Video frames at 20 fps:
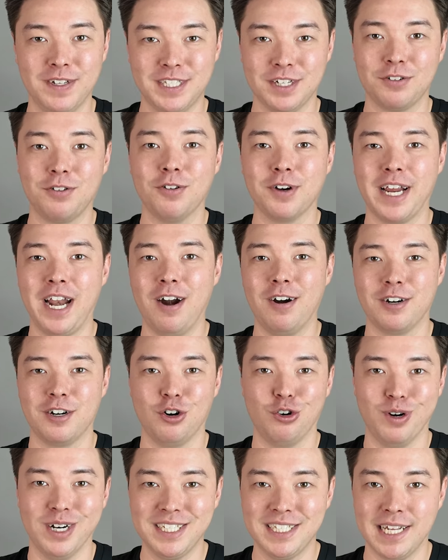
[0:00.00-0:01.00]
physical
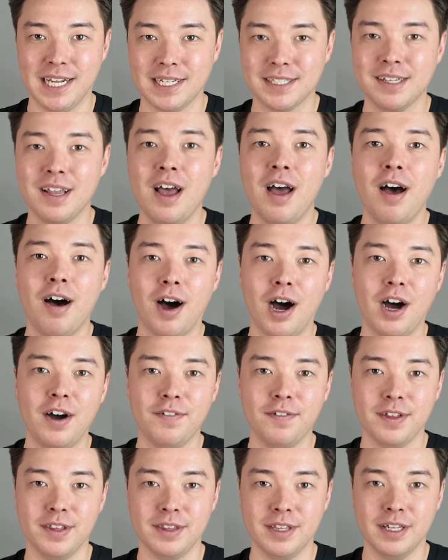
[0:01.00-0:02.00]
characteristics
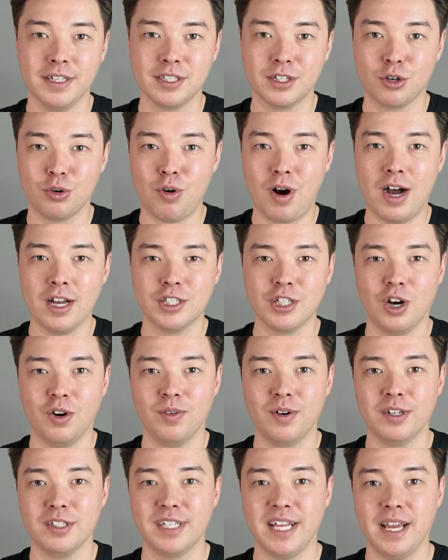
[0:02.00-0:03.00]
of this
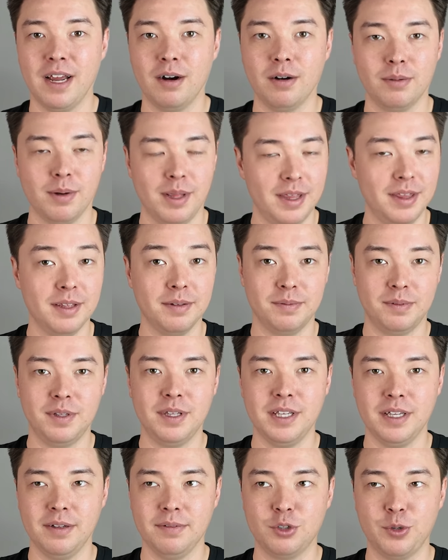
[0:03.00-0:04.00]
crossover, or in the
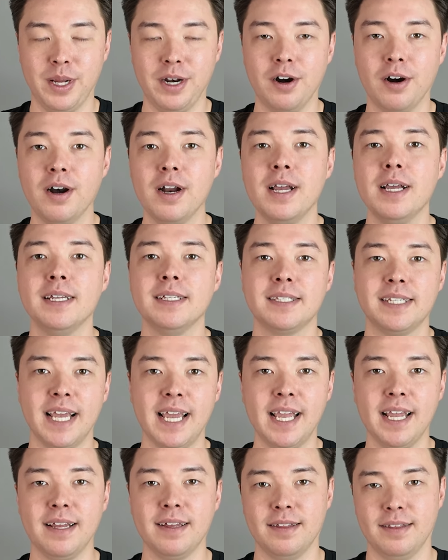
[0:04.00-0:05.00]
tweeter,
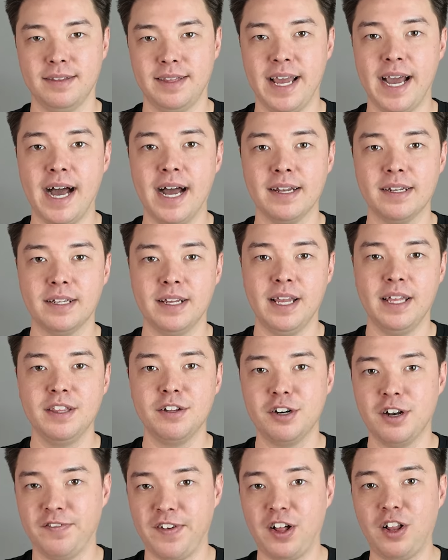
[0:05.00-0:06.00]
saying that in
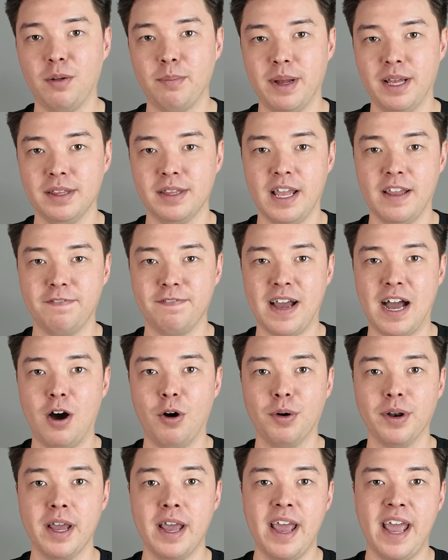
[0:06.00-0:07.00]
their development they
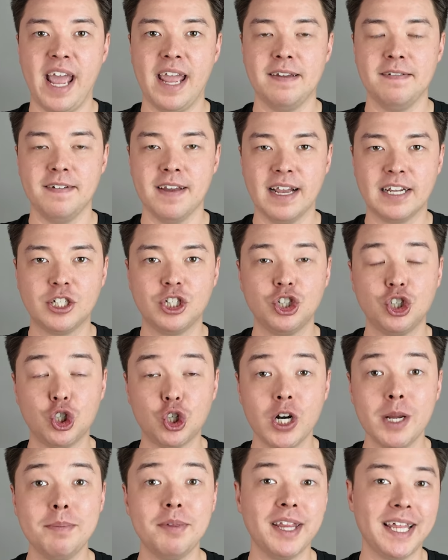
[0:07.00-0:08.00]
found an
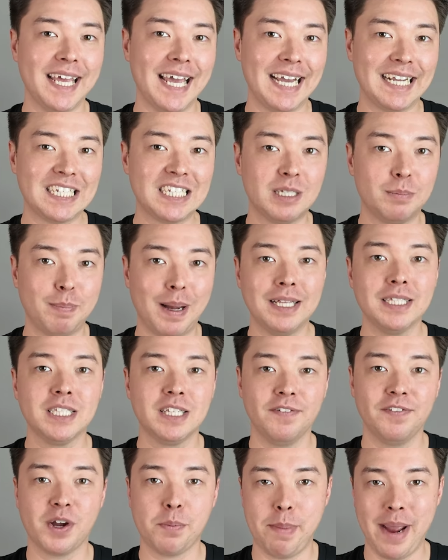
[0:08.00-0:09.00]
extremely
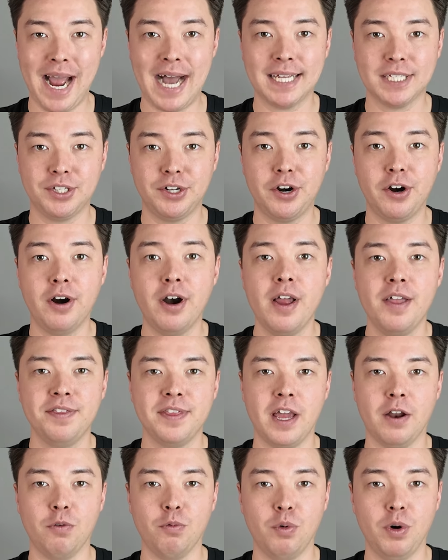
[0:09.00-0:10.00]
expensive capacitor
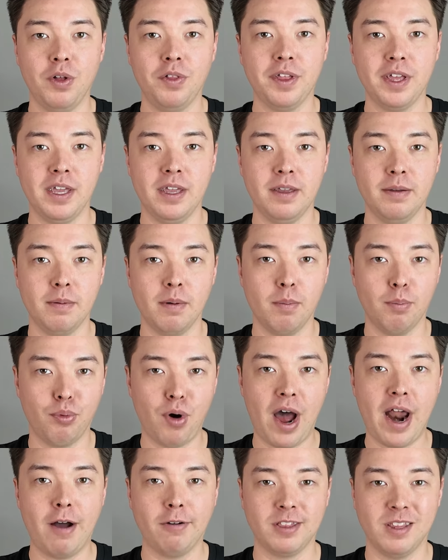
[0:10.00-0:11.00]
that really
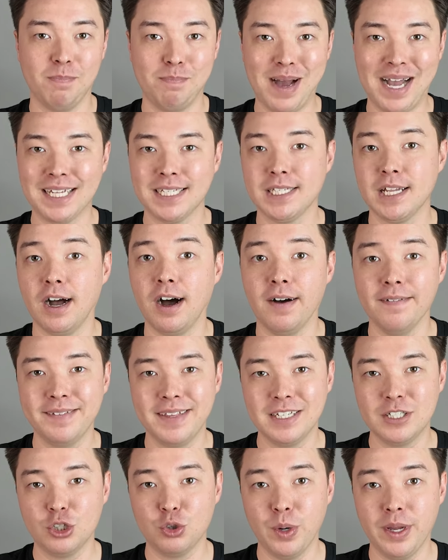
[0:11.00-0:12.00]
brought out the best of
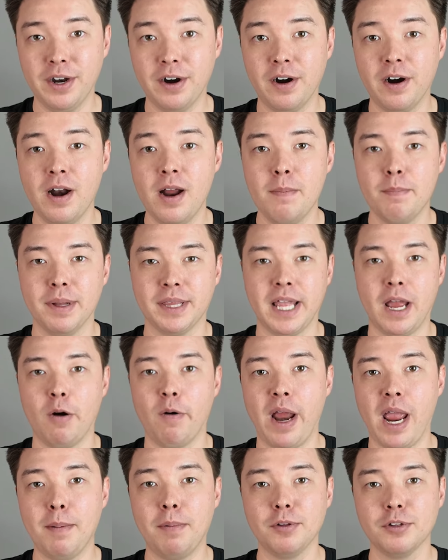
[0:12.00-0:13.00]
this tweeter, but they
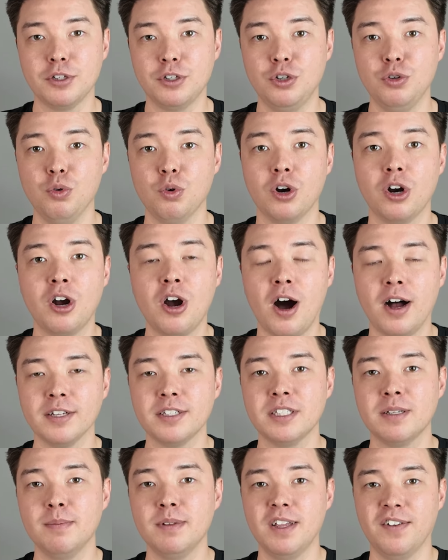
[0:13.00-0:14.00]
were able to
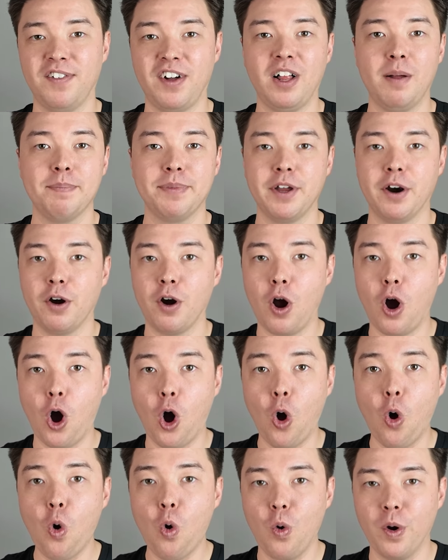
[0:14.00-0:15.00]
custom develop their
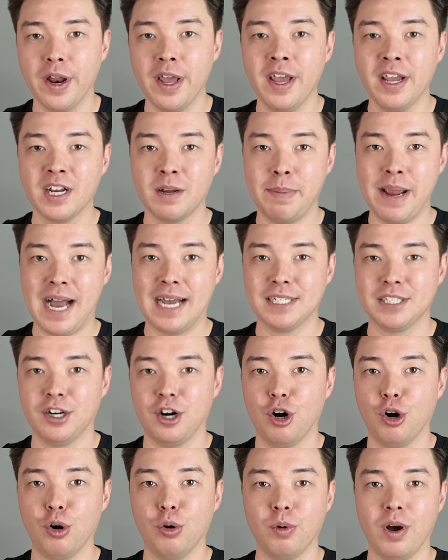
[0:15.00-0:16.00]
own
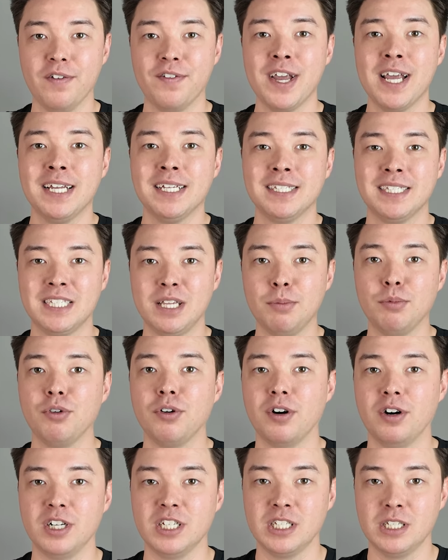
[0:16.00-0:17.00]
capacitor with
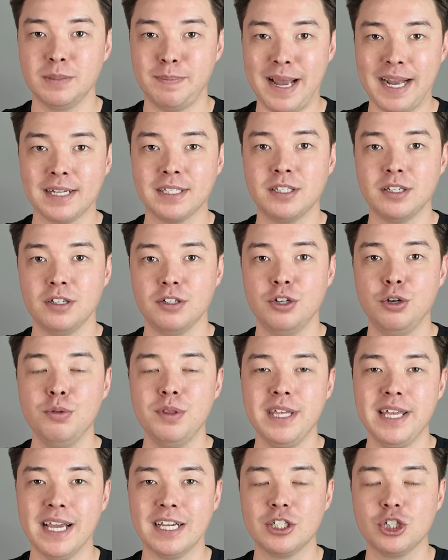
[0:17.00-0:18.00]
similar specs to
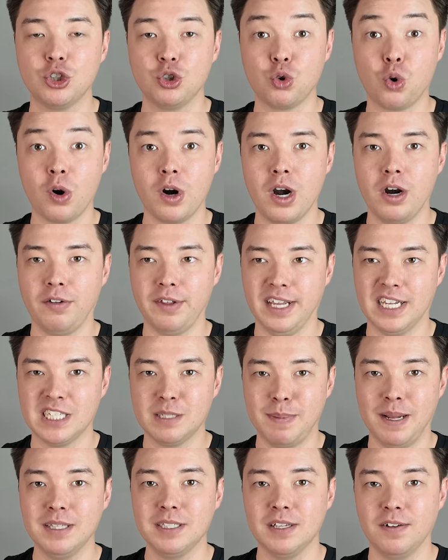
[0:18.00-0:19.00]
the extraordinarily
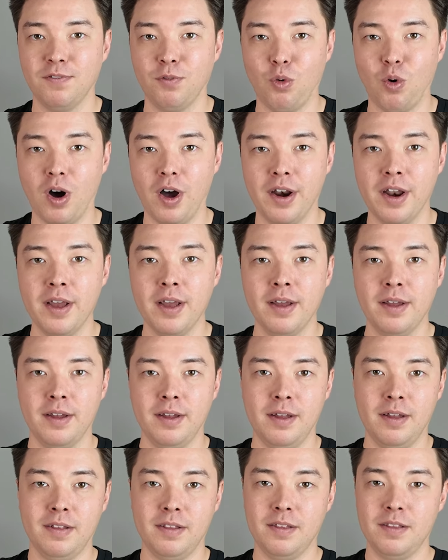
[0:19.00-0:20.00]
expensive one
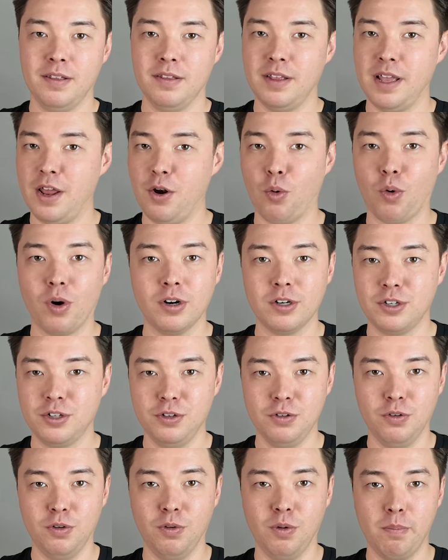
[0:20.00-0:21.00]
in order
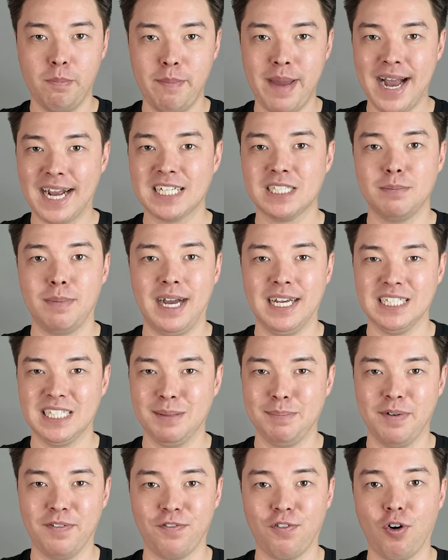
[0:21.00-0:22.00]
to maximize
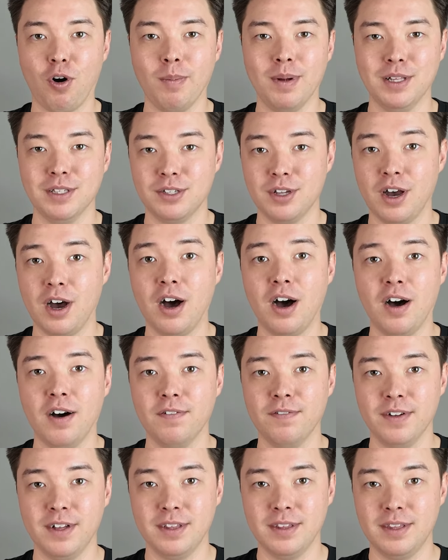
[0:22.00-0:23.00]
the performance
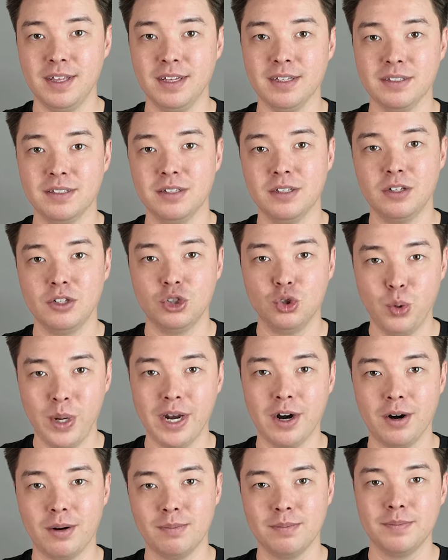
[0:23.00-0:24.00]
of this tweeter.